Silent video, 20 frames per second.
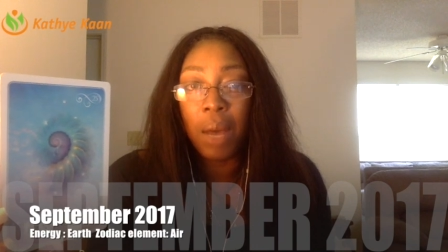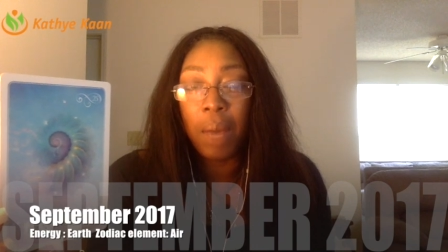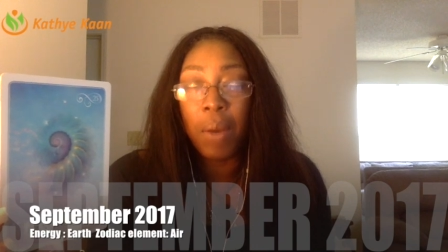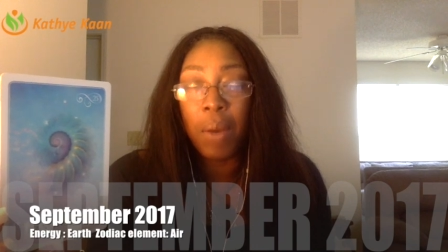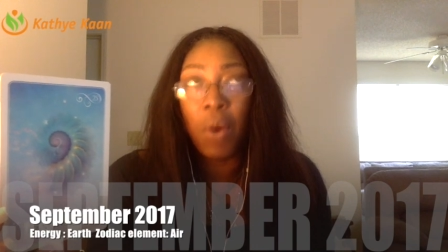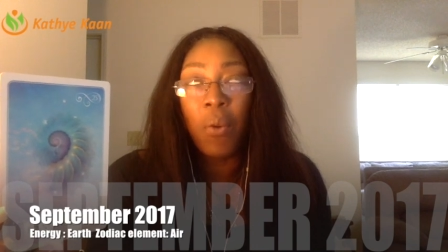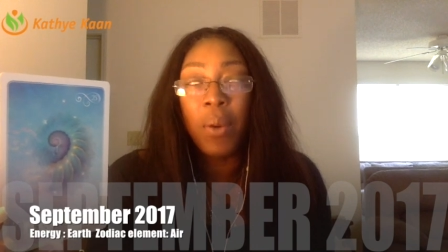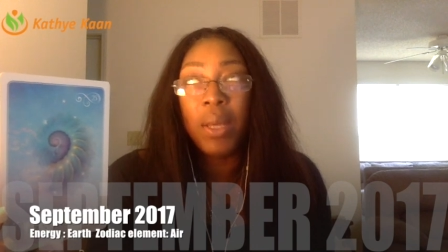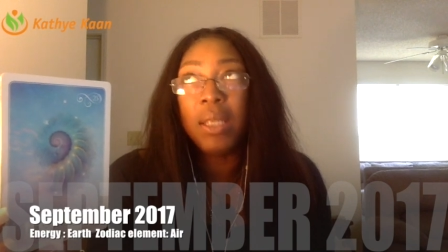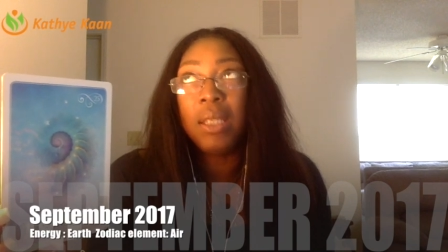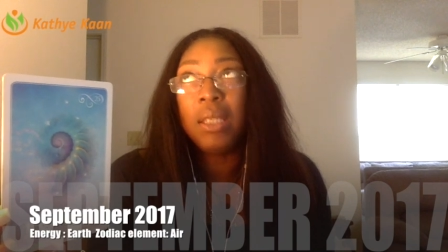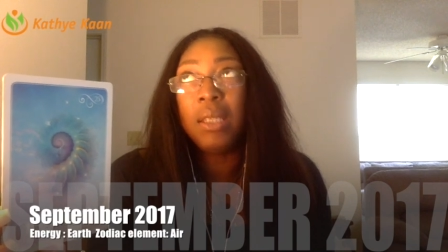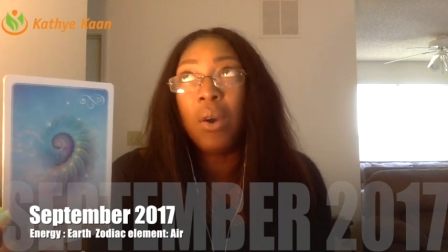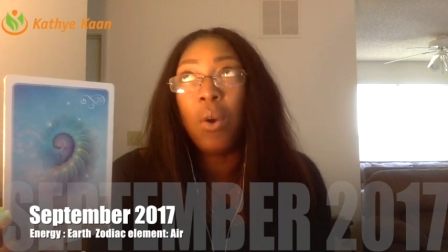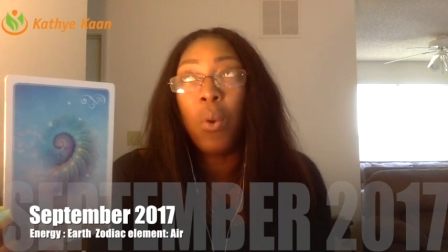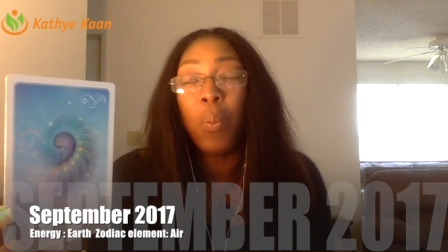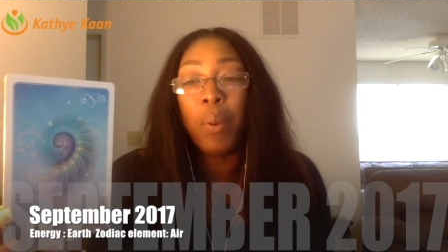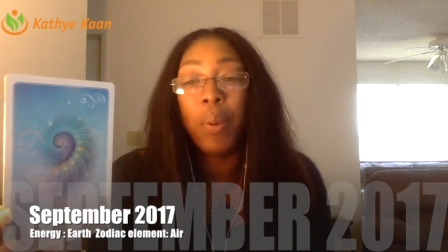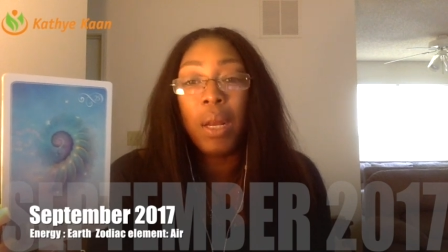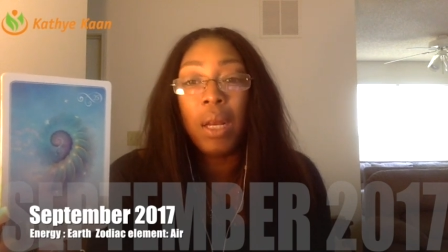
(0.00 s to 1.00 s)
always
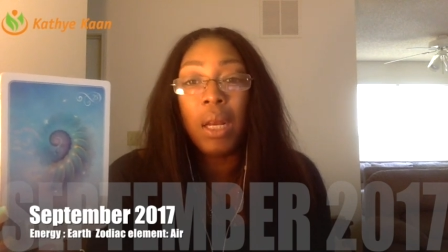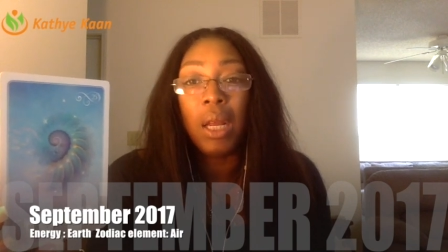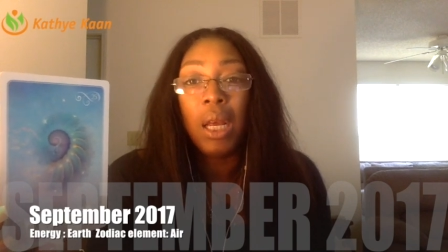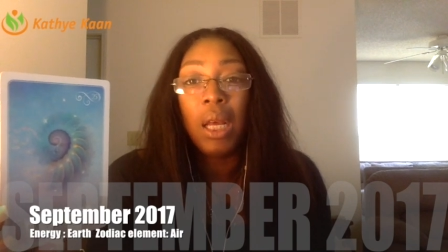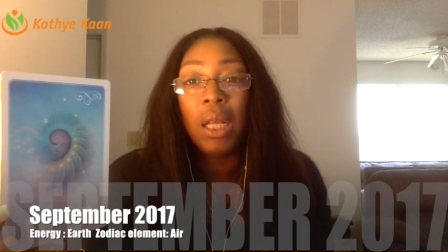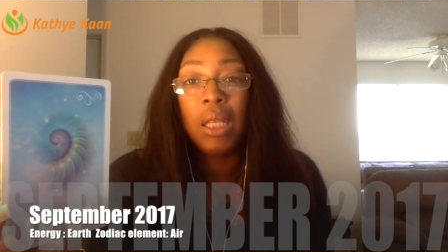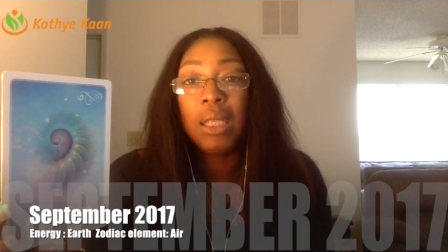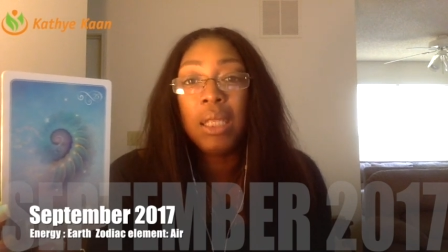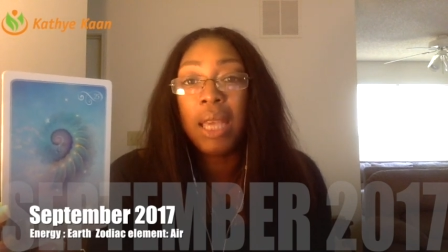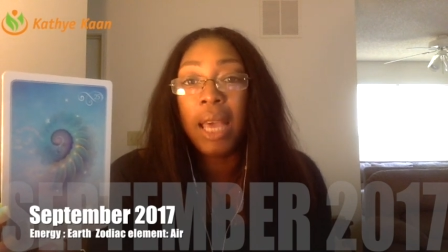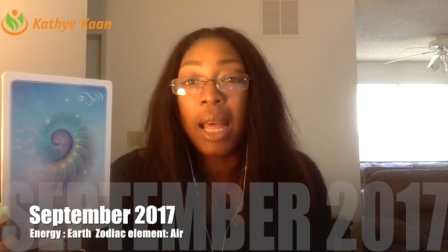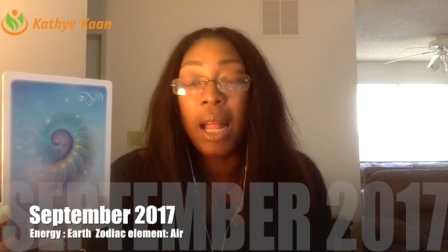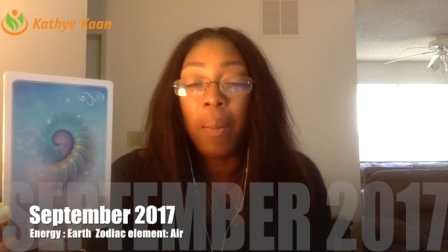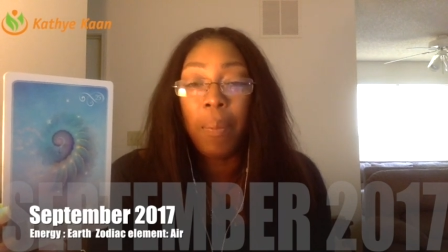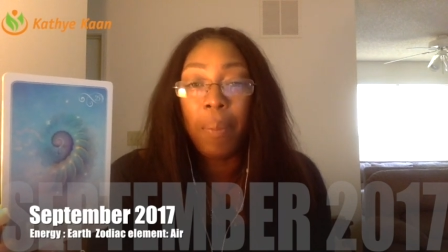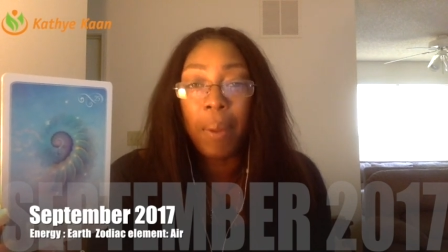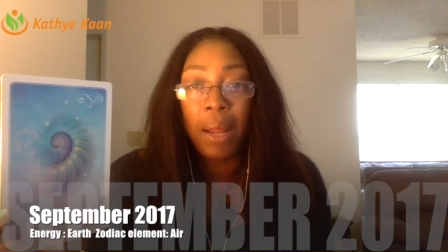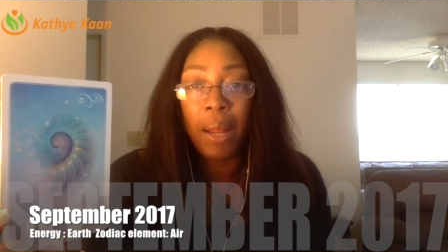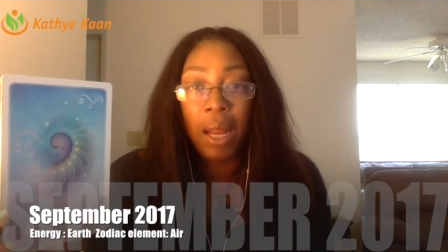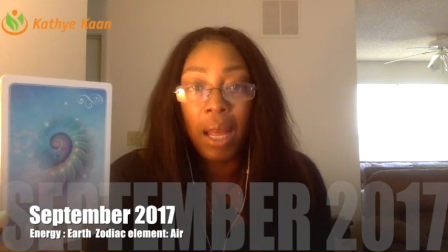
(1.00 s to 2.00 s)
open to
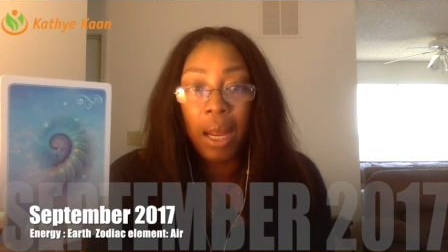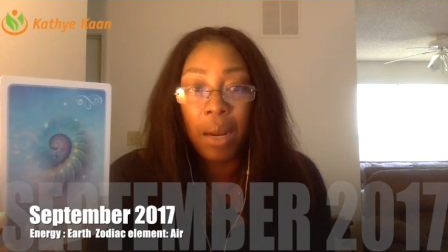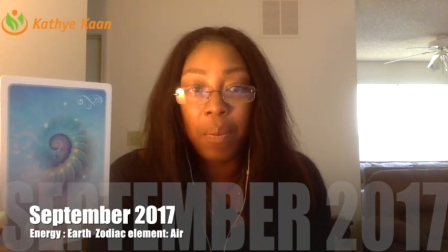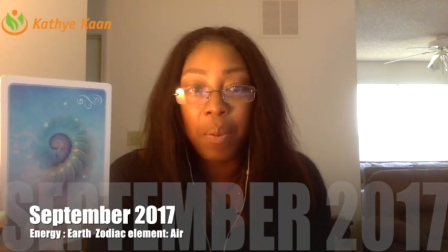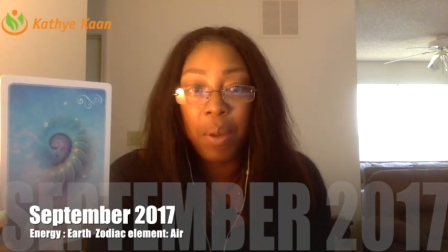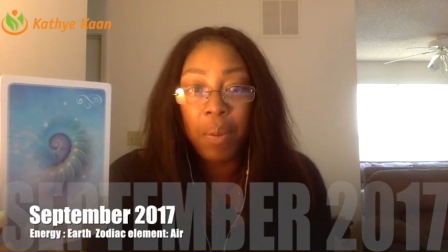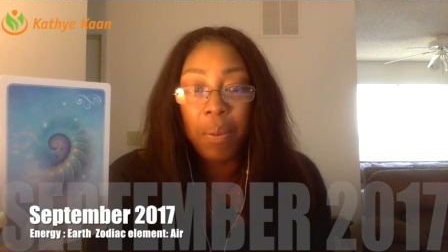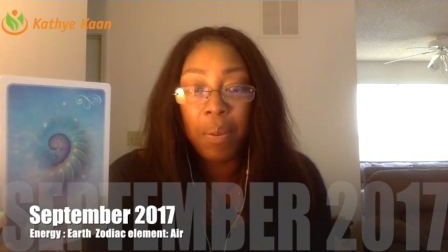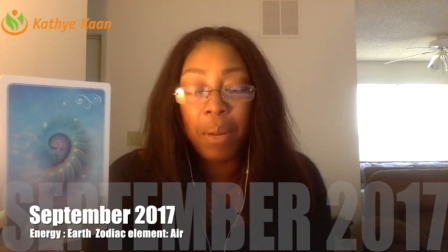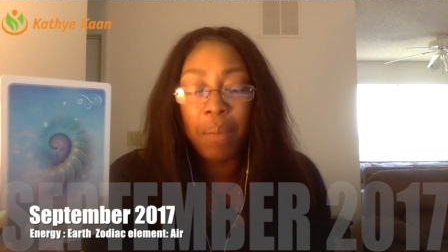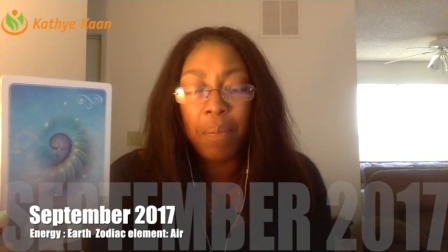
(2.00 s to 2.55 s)
help a lot of people,